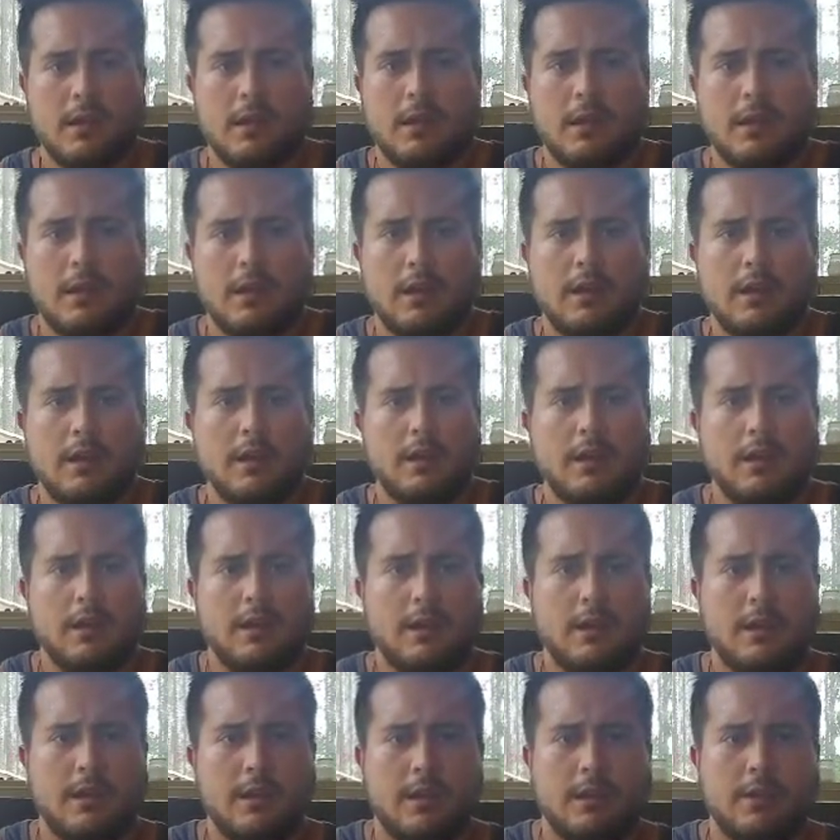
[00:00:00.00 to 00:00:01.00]
and
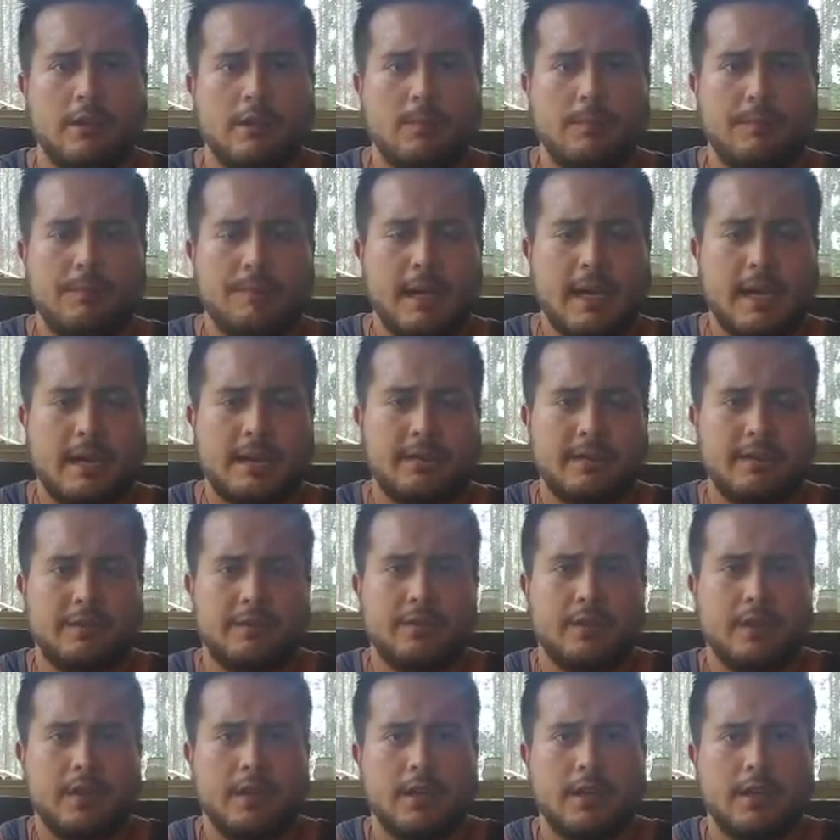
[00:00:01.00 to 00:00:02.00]
it'll
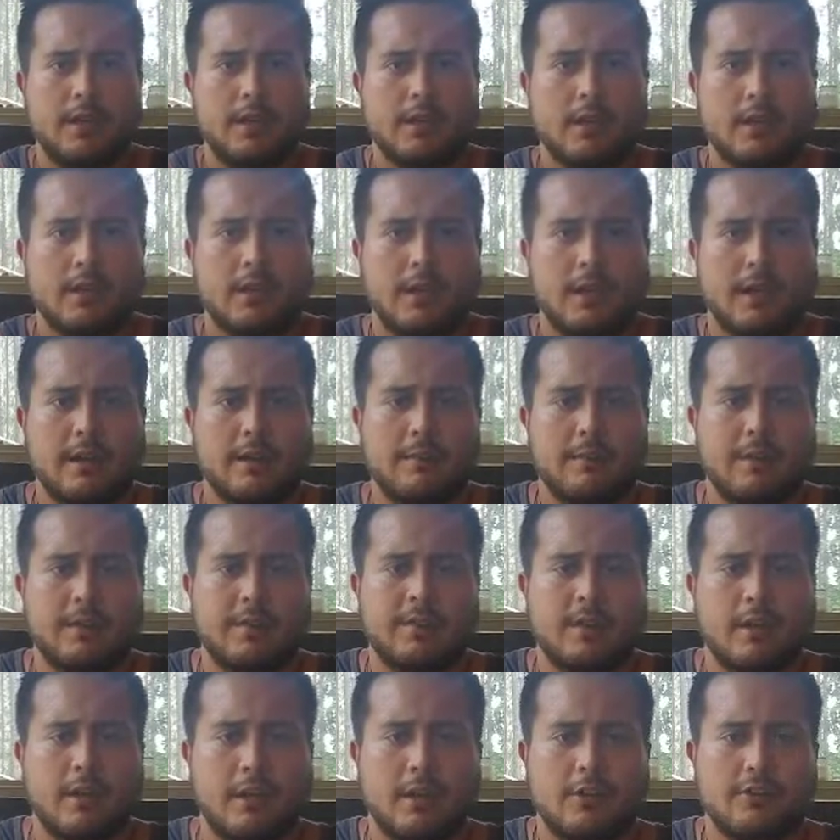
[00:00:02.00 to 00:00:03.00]
passively kind of
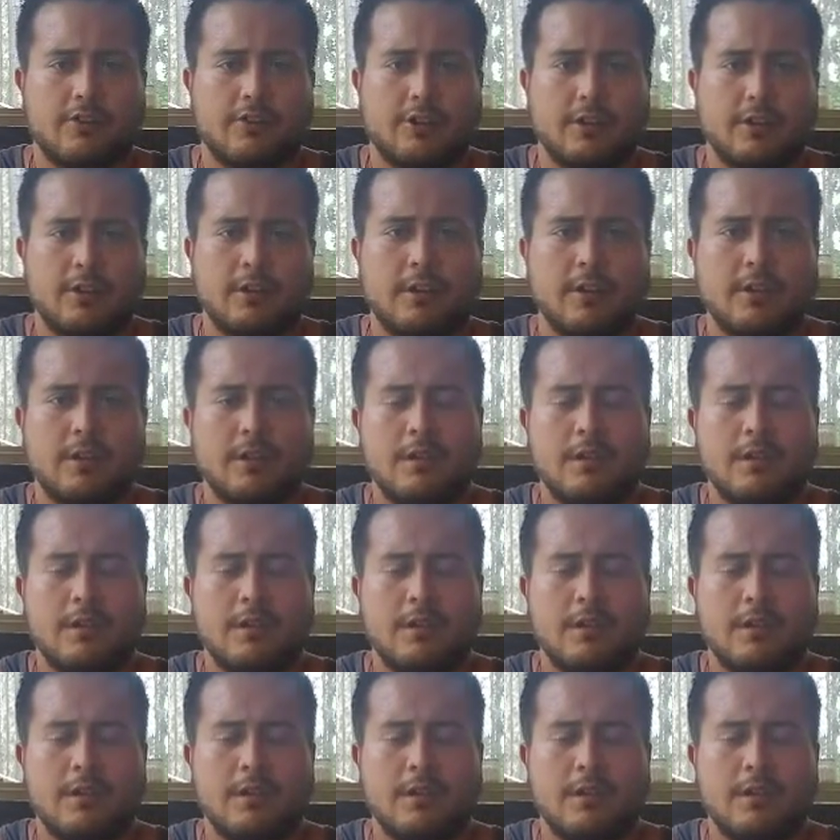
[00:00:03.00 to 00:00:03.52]
massage it.